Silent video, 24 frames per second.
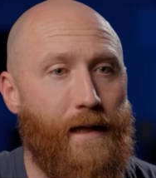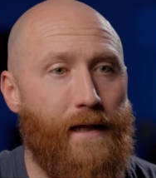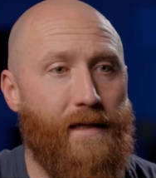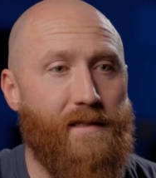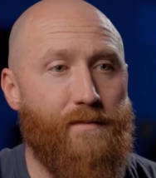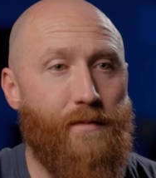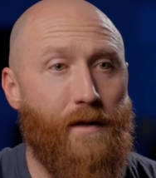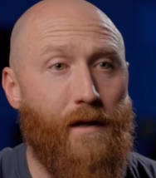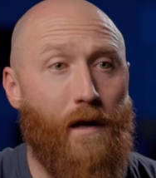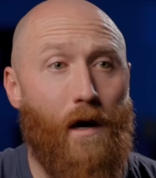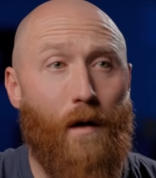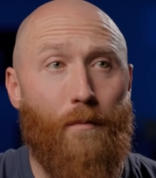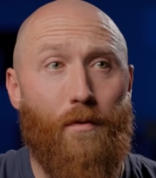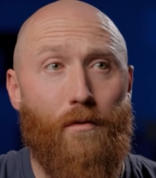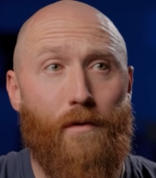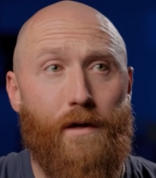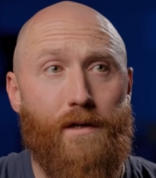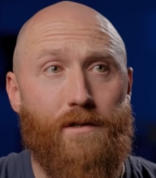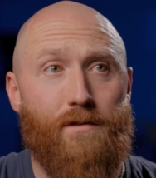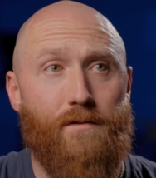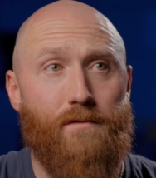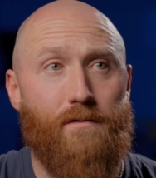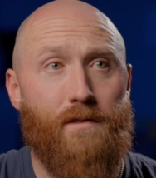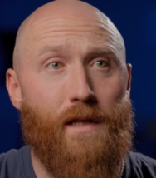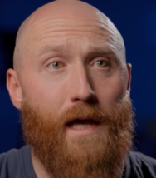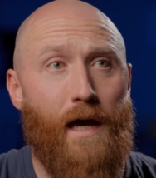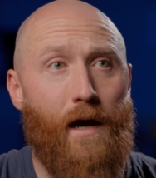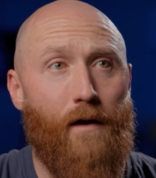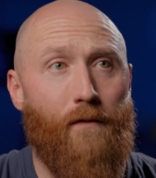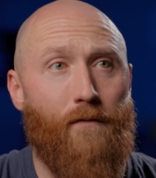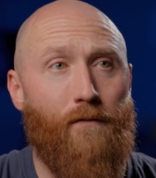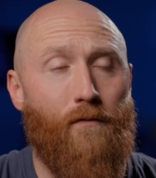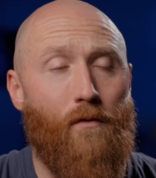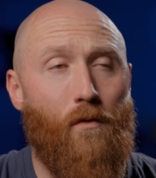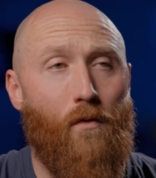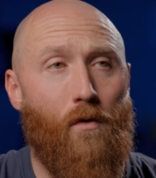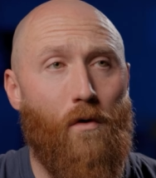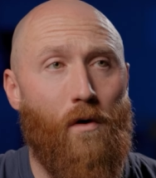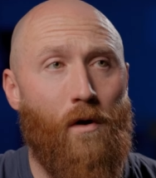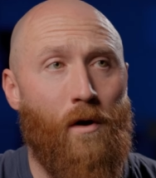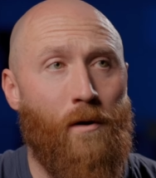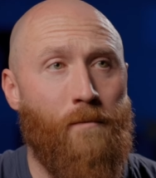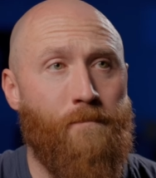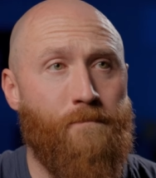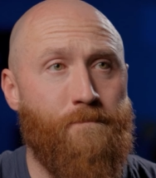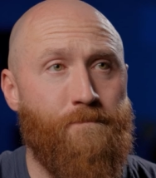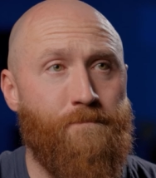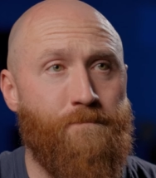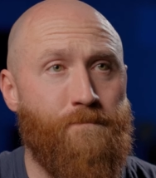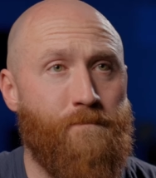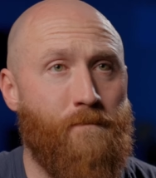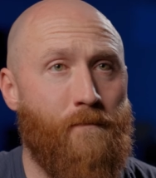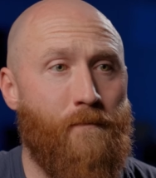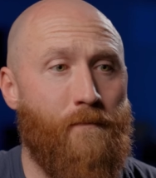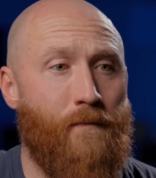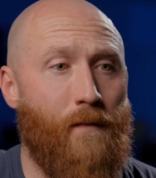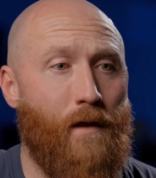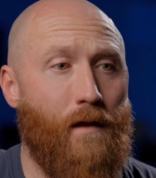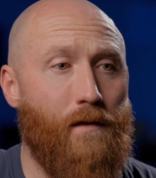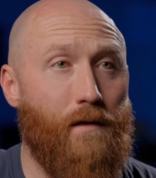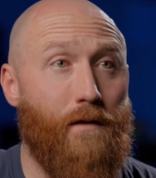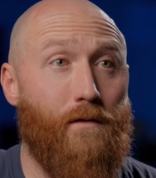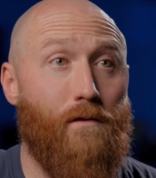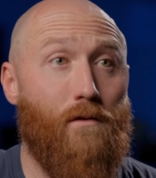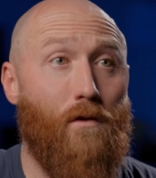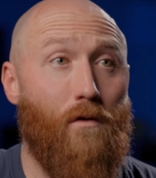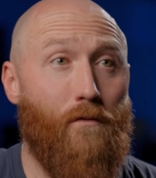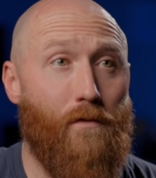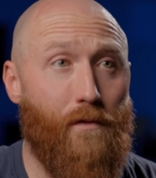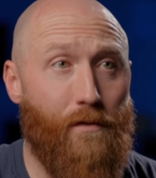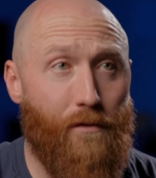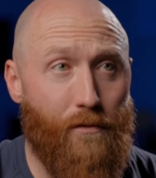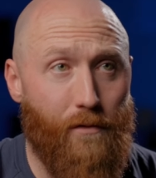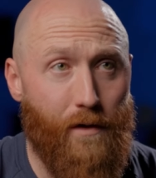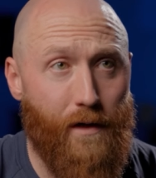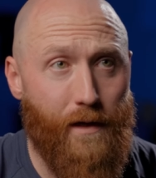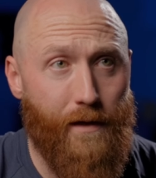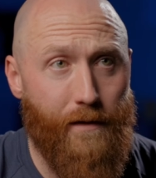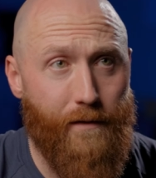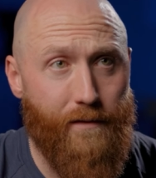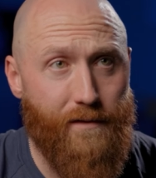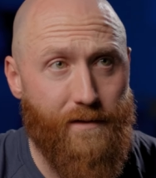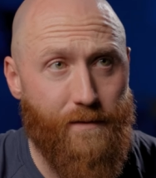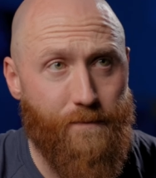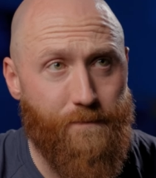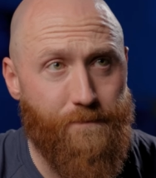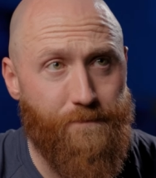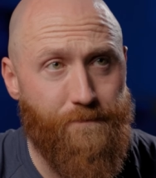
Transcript: has been operational now for a little over 3 years.